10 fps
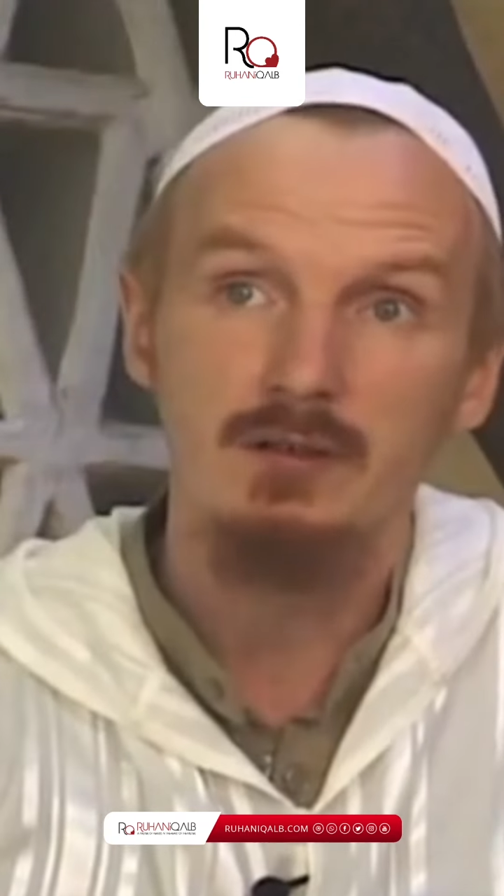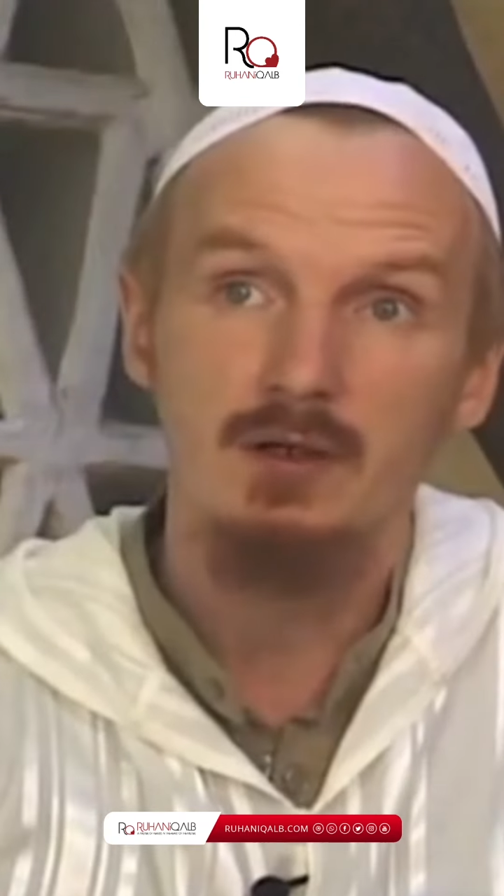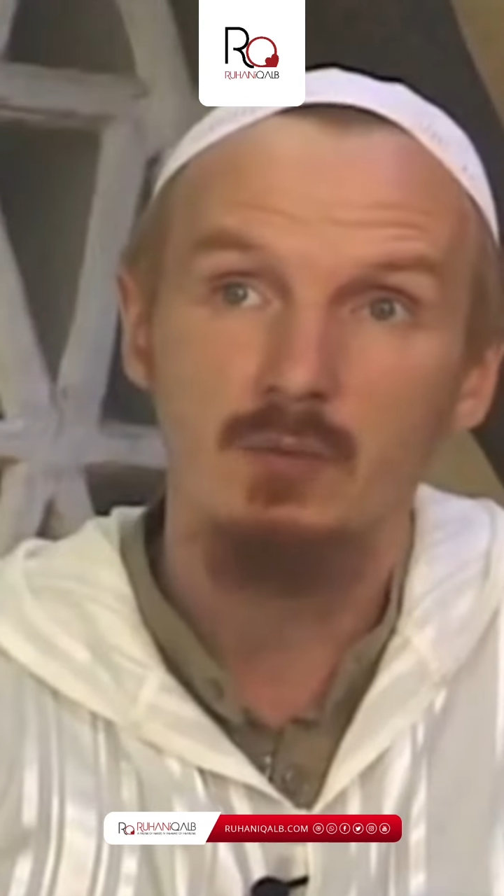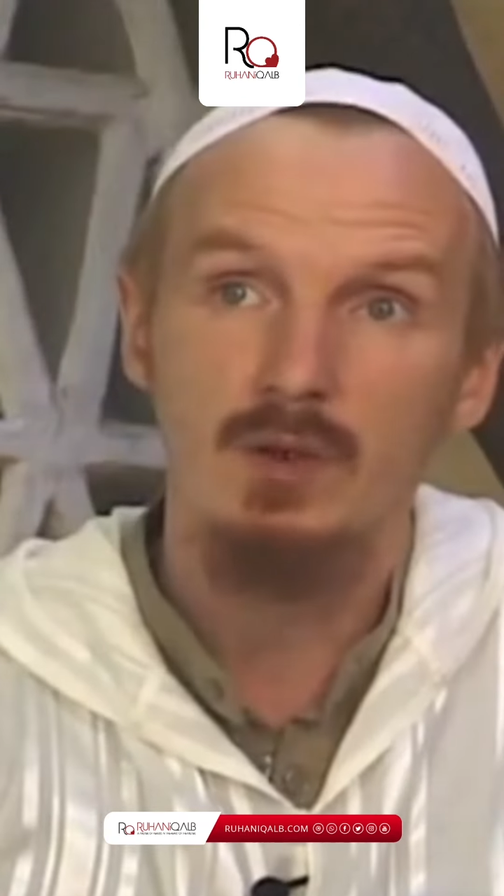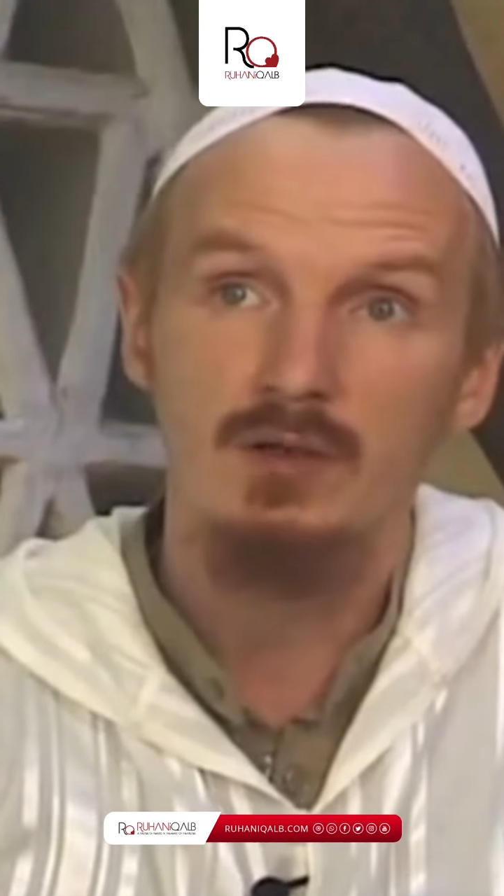
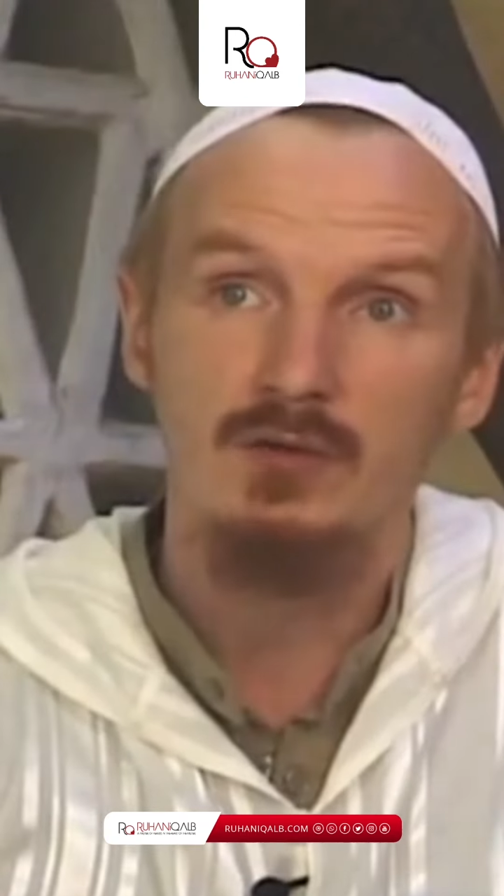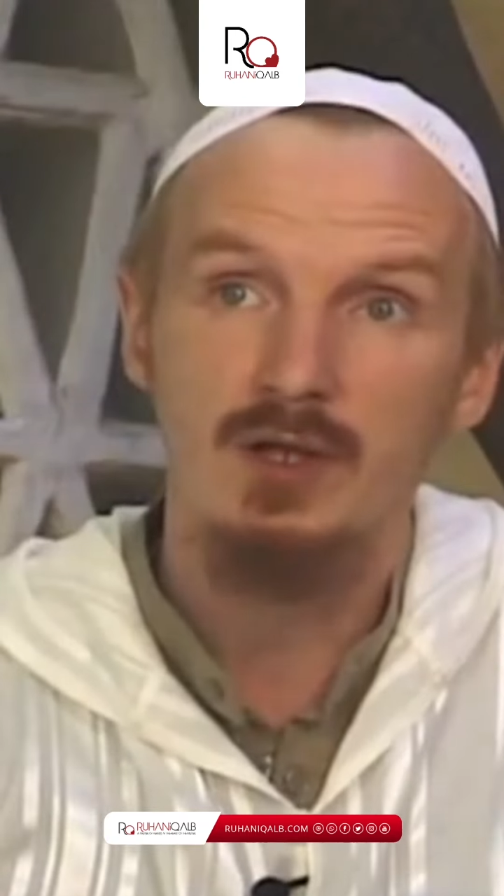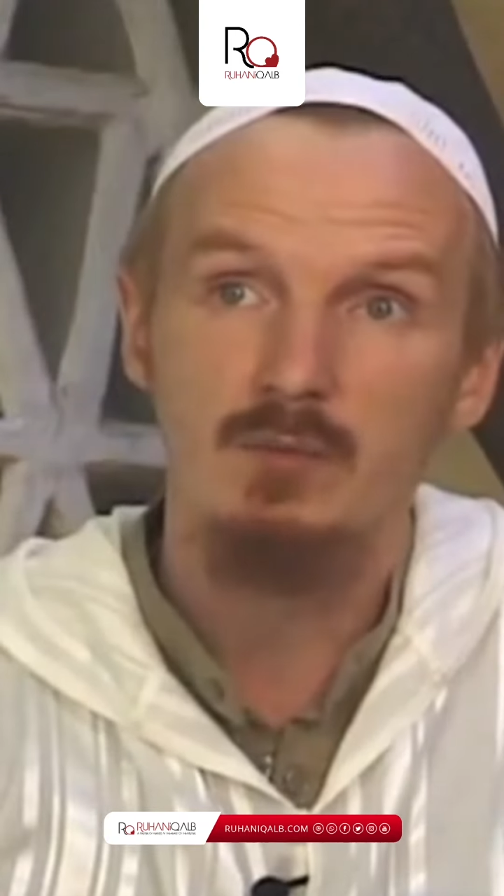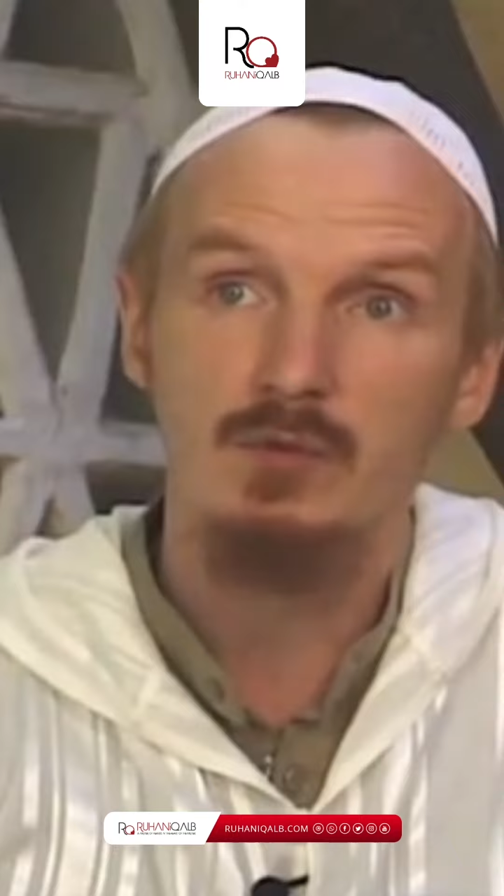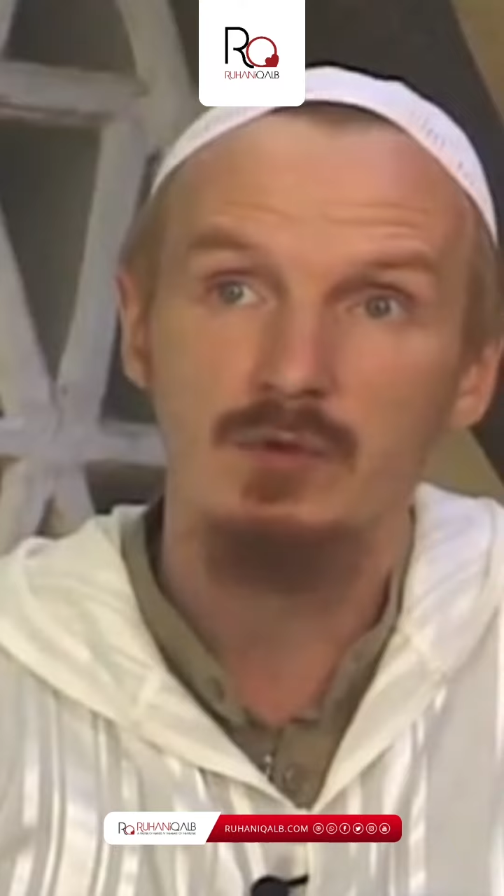as well as
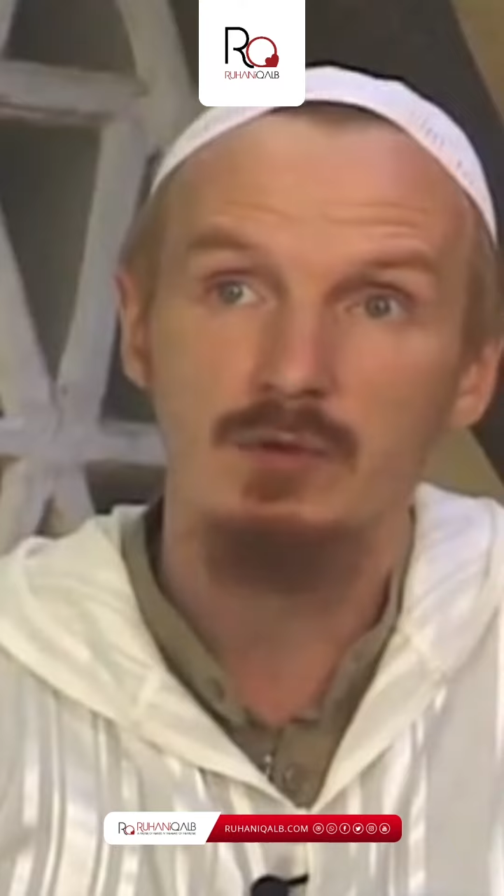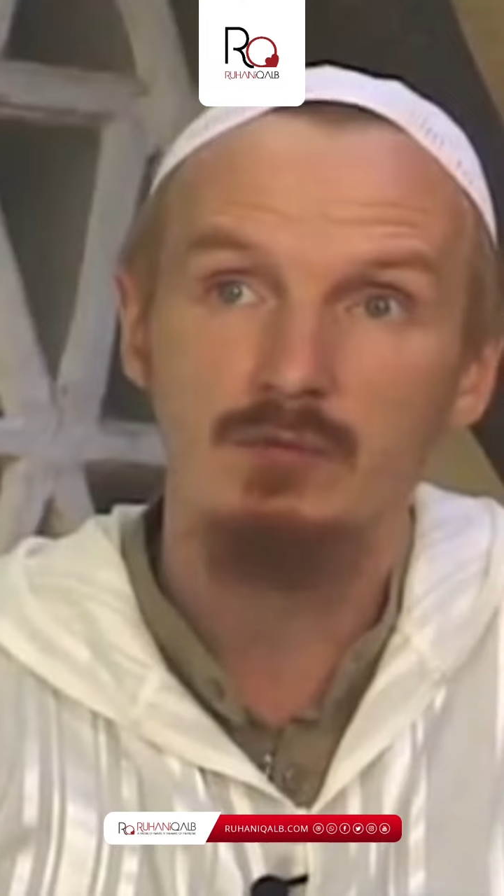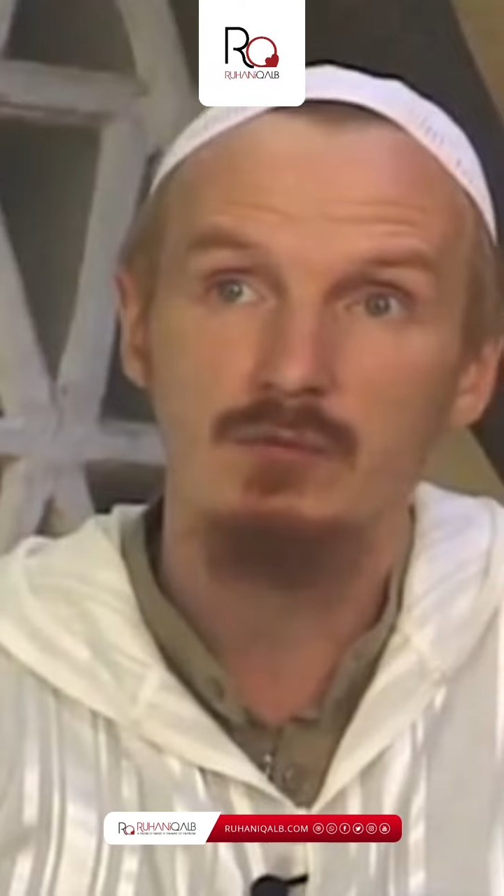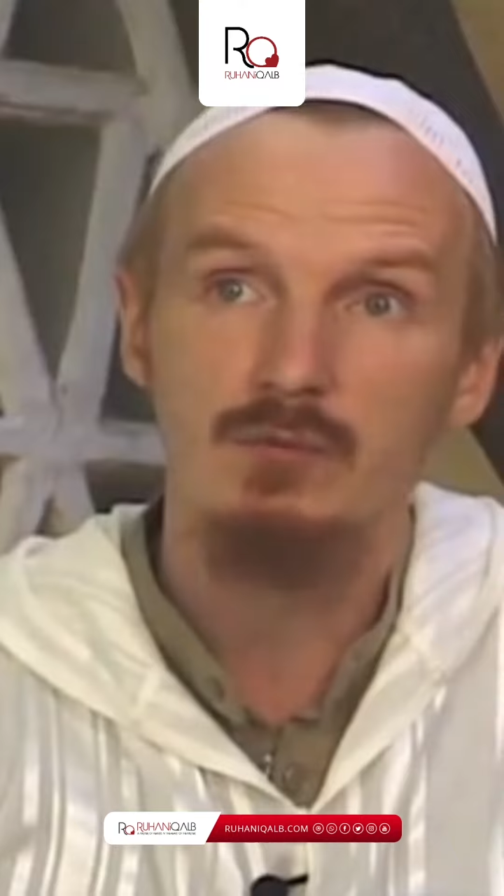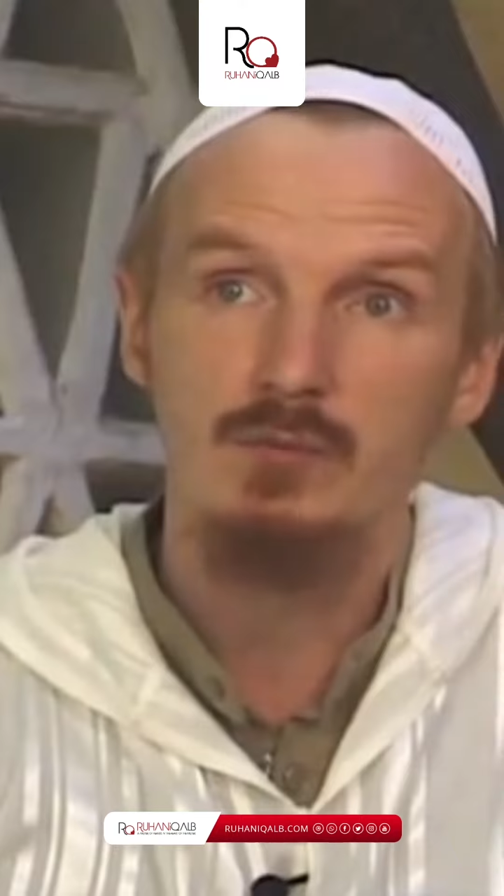names
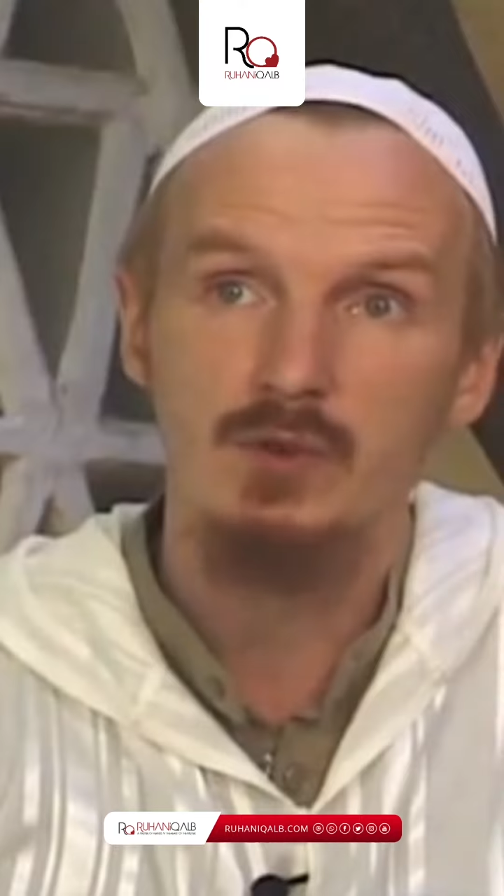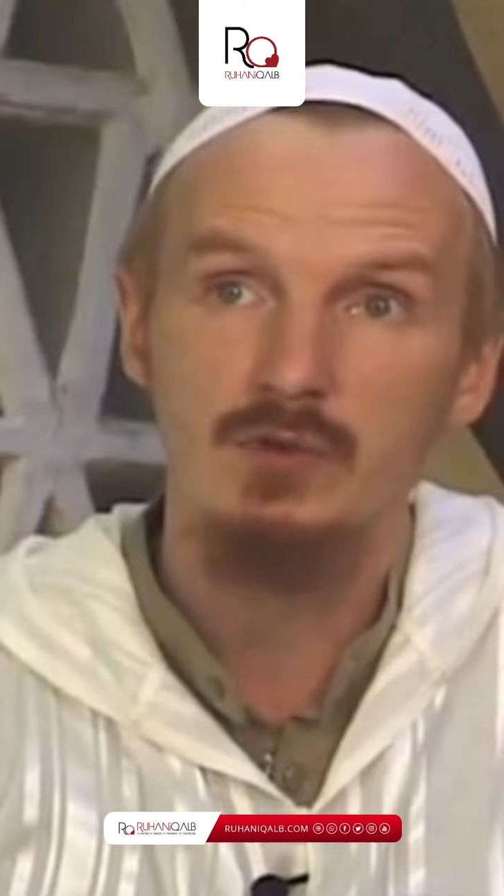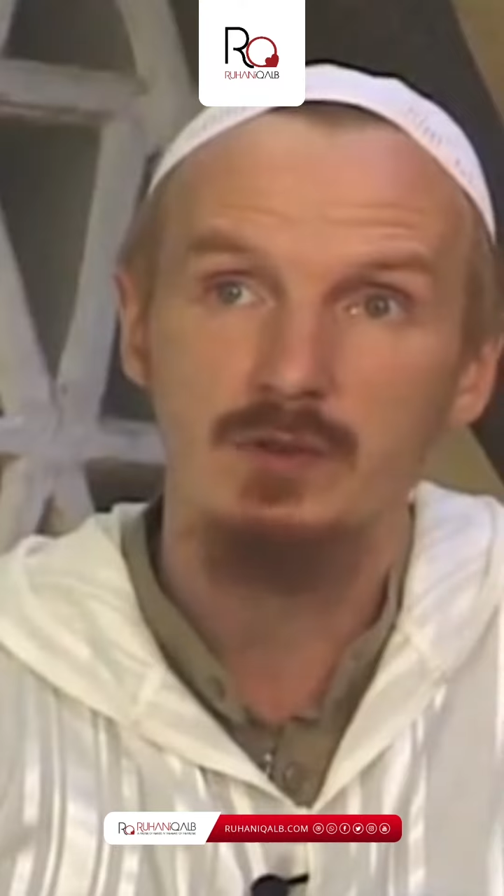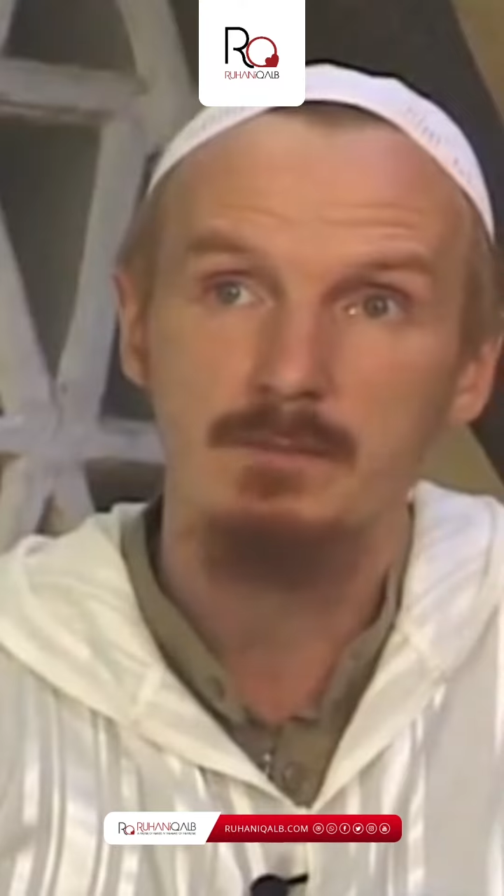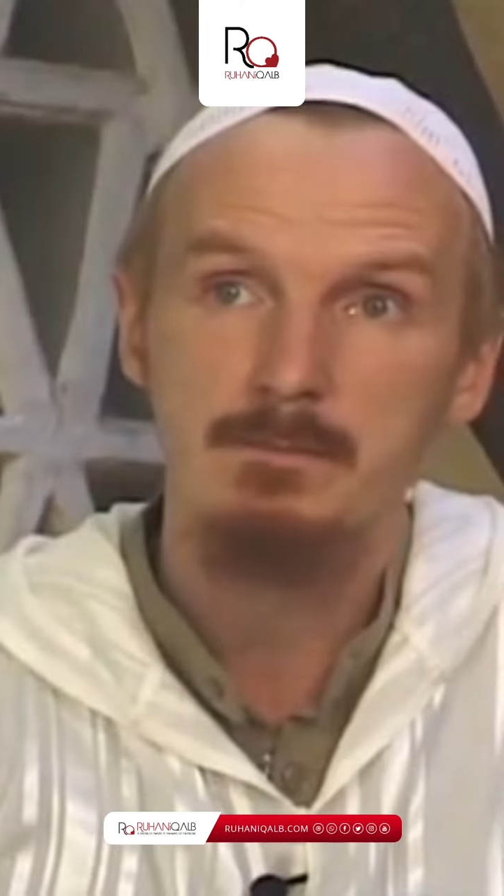of
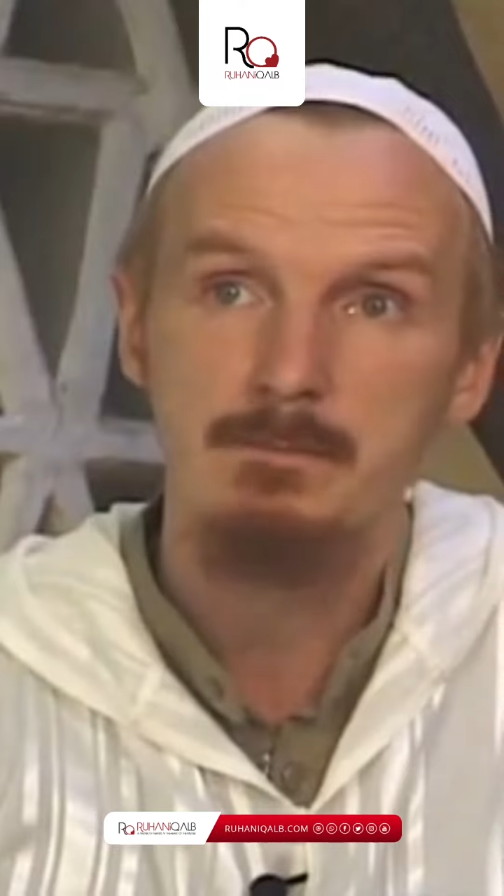beauty.